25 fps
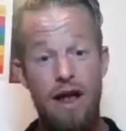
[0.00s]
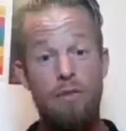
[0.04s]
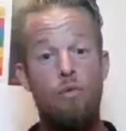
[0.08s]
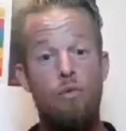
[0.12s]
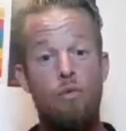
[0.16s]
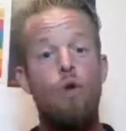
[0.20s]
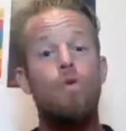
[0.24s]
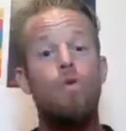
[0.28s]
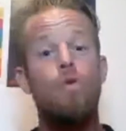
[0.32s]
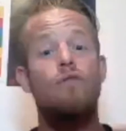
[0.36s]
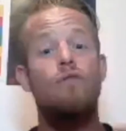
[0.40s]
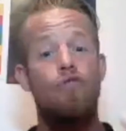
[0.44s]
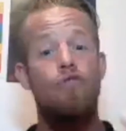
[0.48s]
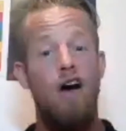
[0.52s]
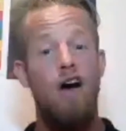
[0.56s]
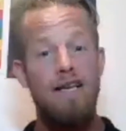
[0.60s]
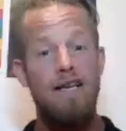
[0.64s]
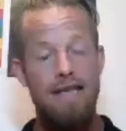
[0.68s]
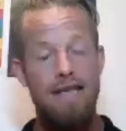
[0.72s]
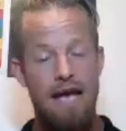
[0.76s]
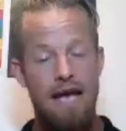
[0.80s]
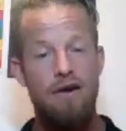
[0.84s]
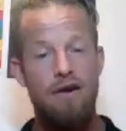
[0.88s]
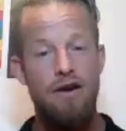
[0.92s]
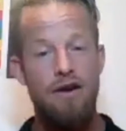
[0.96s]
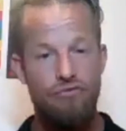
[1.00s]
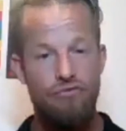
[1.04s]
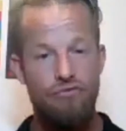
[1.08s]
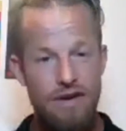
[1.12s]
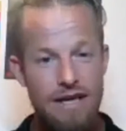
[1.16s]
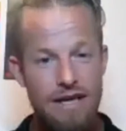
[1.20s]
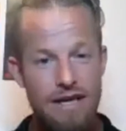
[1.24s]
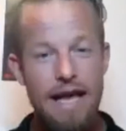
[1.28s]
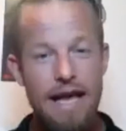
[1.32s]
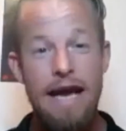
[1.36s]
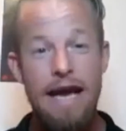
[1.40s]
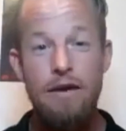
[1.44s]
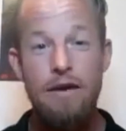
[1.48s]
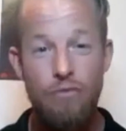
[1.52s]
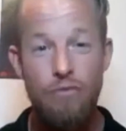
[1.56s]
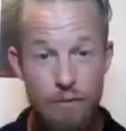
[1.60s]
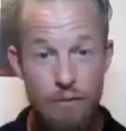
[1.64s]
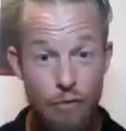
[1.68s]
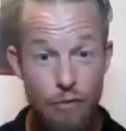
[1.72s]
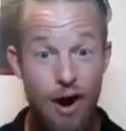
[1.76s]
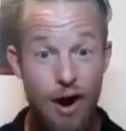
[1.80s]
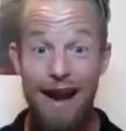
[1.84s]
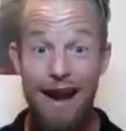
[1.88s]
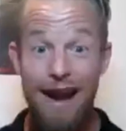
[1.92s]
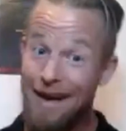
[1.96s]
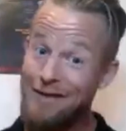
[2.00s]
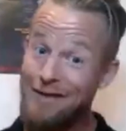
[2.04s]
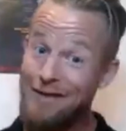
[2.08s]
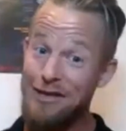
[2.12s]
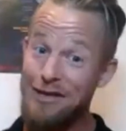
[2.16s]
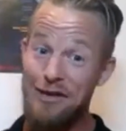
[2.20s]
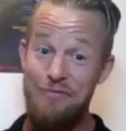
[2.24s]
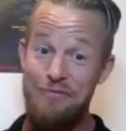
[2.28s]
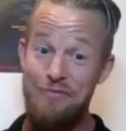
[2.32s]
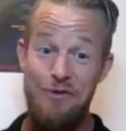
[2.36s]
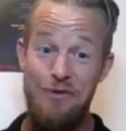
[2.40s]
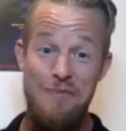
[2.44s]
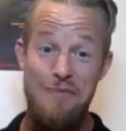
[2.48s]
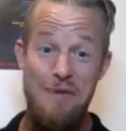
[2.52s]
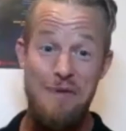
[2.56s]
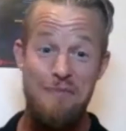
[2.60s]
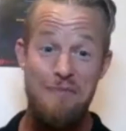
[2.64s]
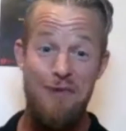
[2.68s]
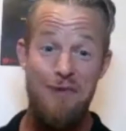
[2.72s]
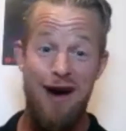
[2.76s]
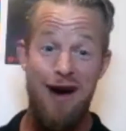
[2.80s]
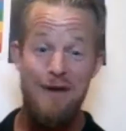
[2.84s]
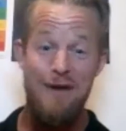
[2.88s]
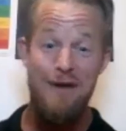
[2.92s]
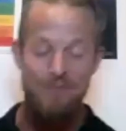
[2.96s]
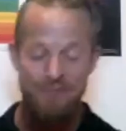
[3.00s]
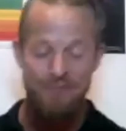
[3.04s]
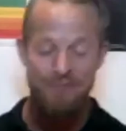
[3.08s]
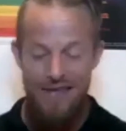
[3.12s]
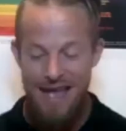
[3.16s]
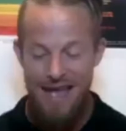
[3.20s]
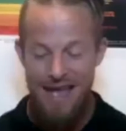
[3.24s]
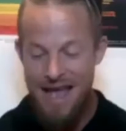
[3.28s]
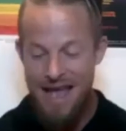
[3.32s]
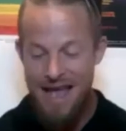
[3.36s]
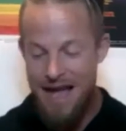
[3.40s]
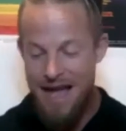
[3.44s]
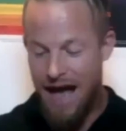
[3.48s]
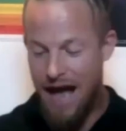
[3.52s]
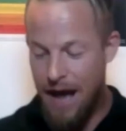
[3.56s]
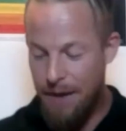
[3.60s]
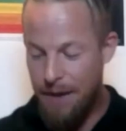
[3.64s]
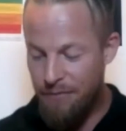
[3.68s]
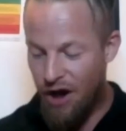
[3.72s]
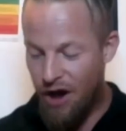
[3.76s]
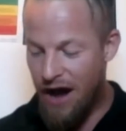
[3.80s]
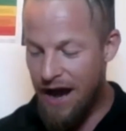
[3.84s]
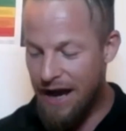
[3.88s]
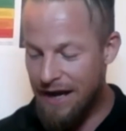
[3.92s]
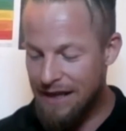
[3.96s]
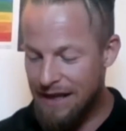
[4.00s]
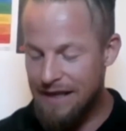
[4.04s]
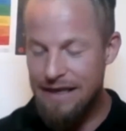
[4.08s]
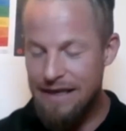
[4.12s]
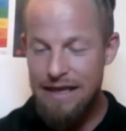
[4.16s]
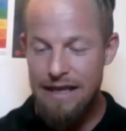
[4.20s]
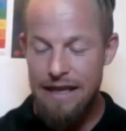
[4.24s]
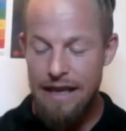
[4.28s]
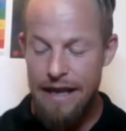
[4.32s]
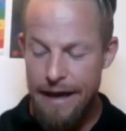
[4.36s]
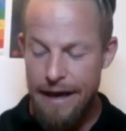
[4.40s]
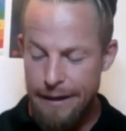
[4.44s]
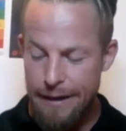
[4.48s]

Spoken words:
What we write down and read later, we might actually remember. I had a little